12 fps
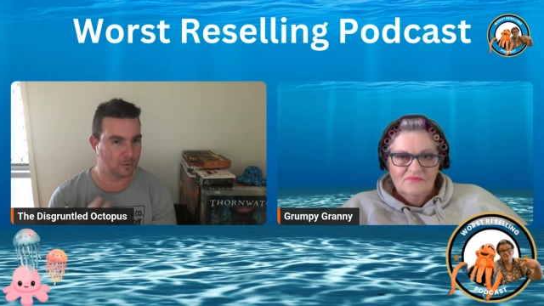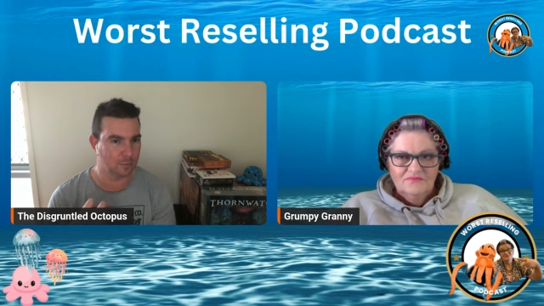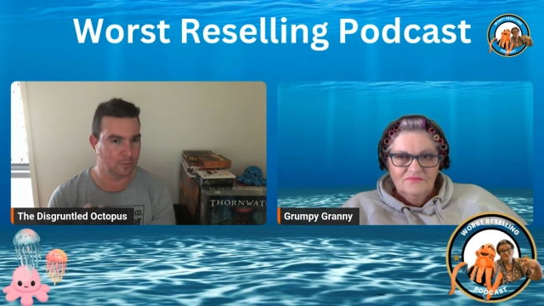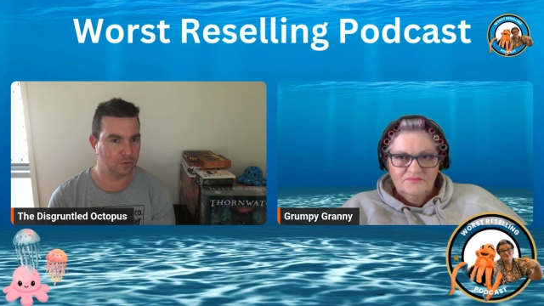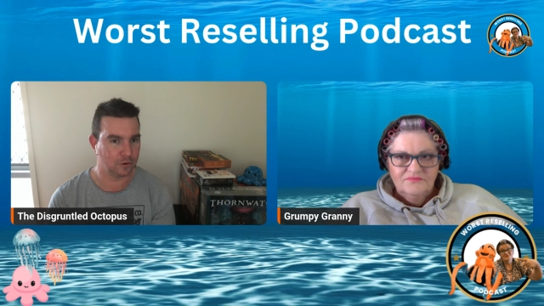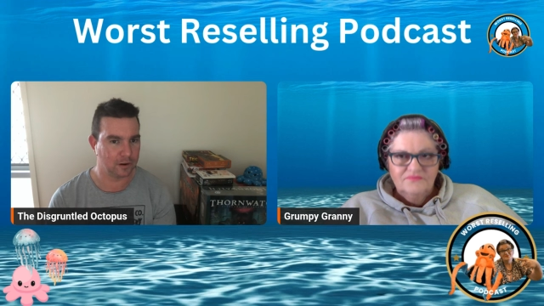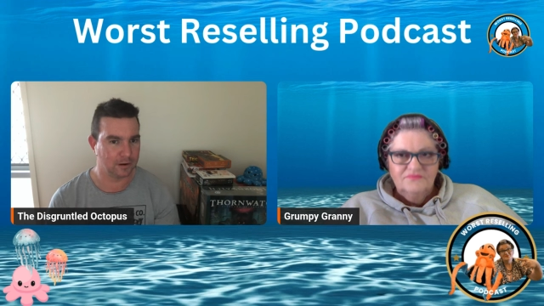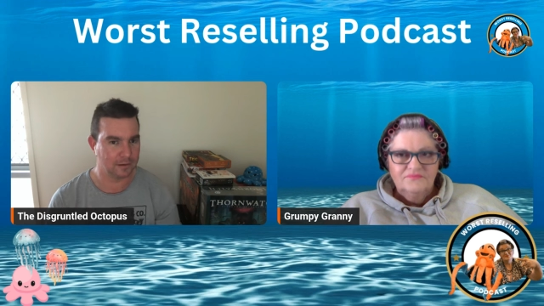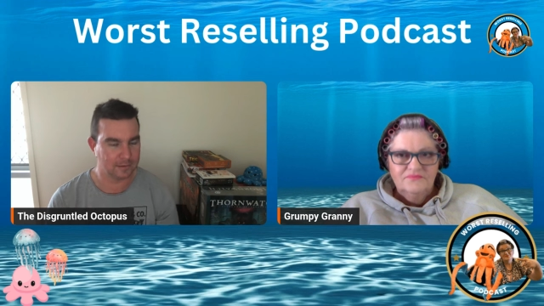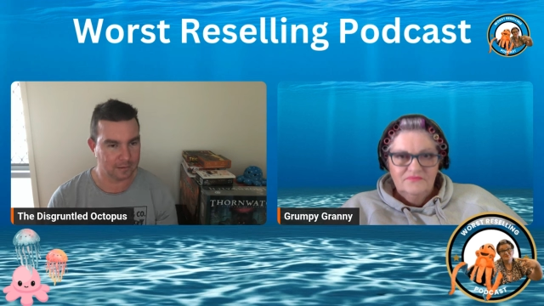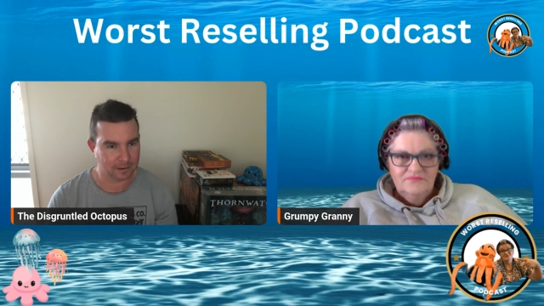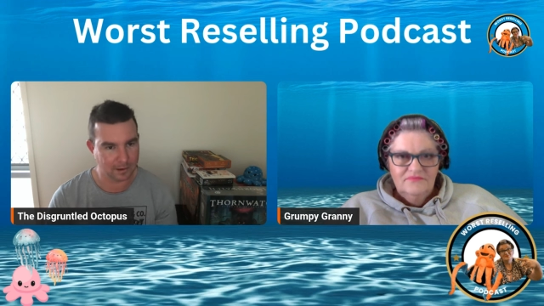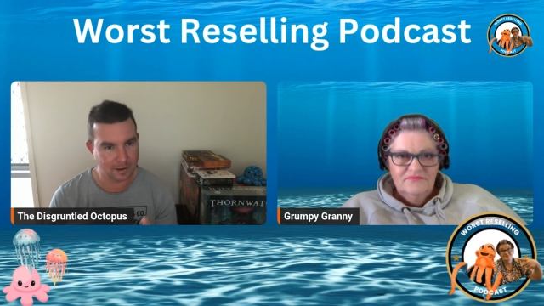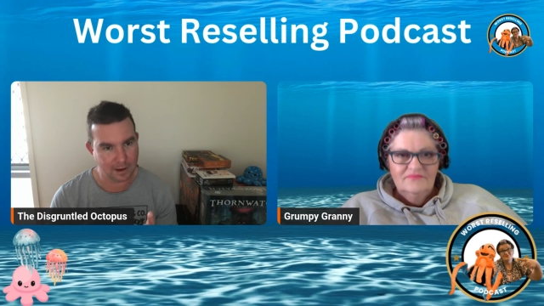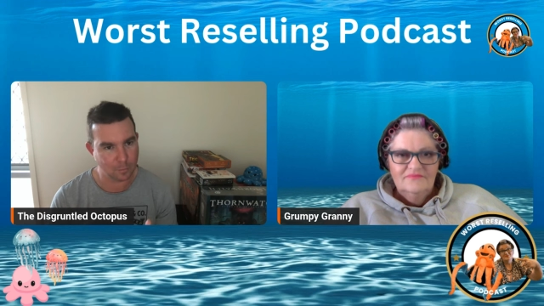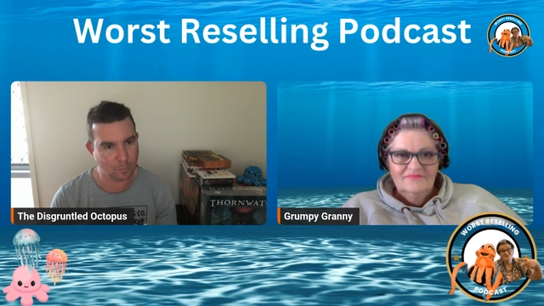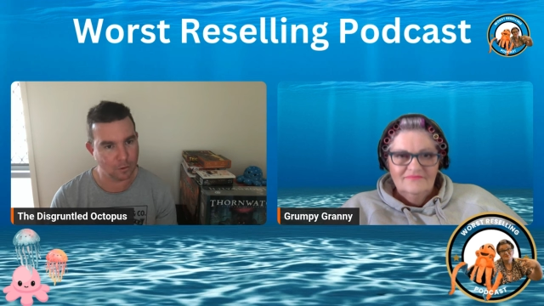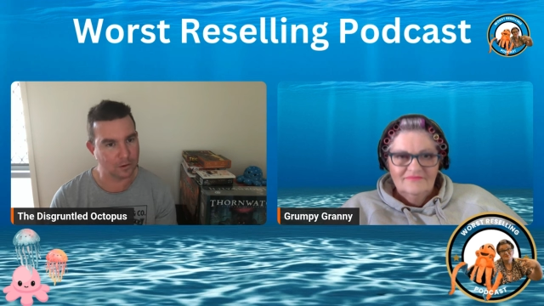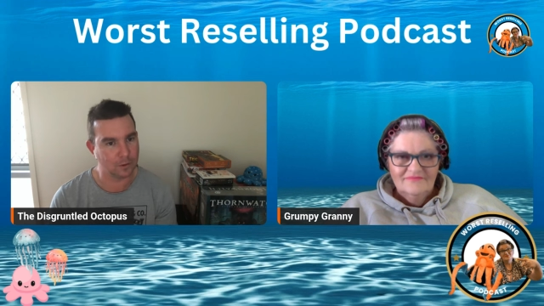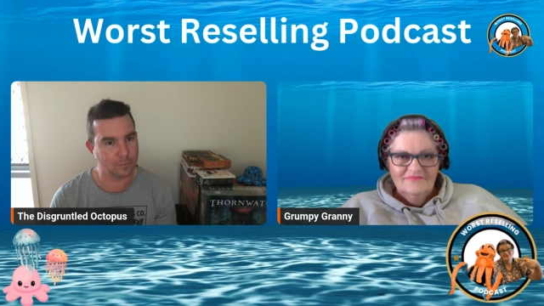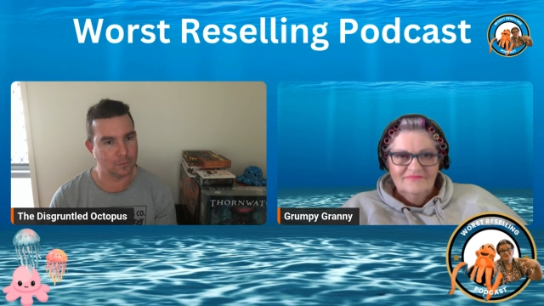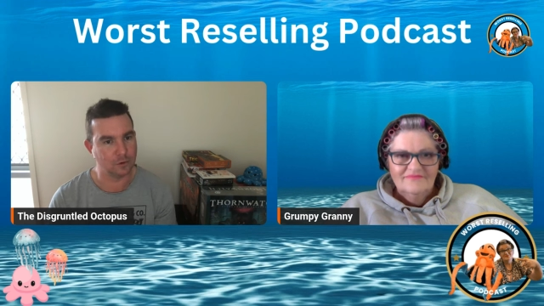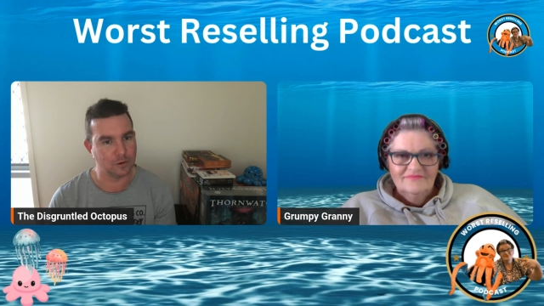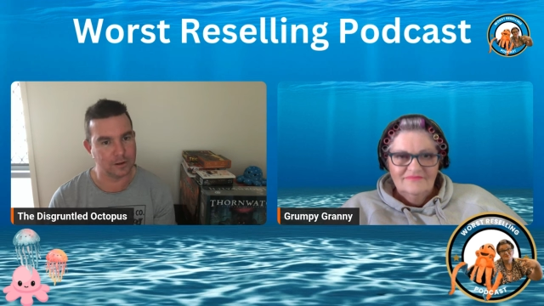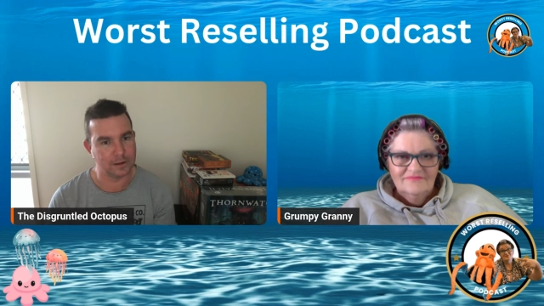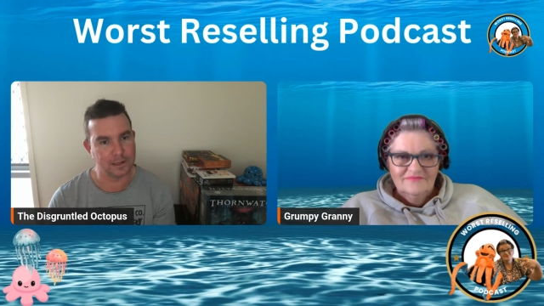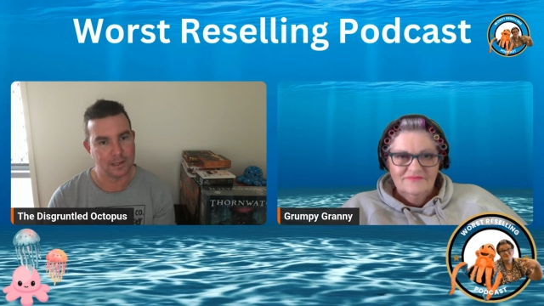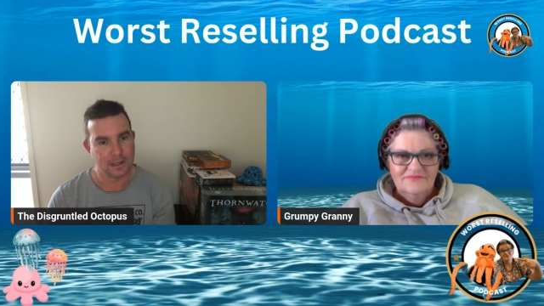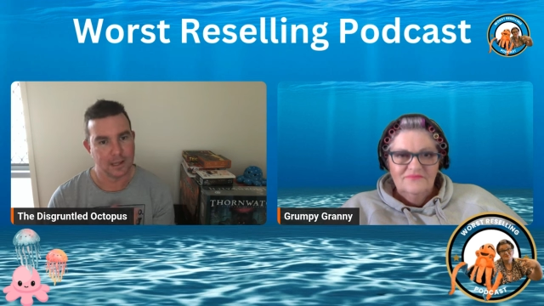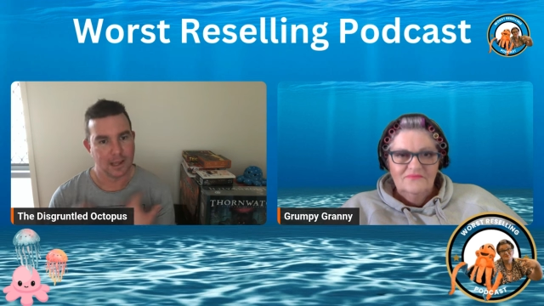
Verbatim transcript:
Speaker 1: It should be treated as like a networking opportunity,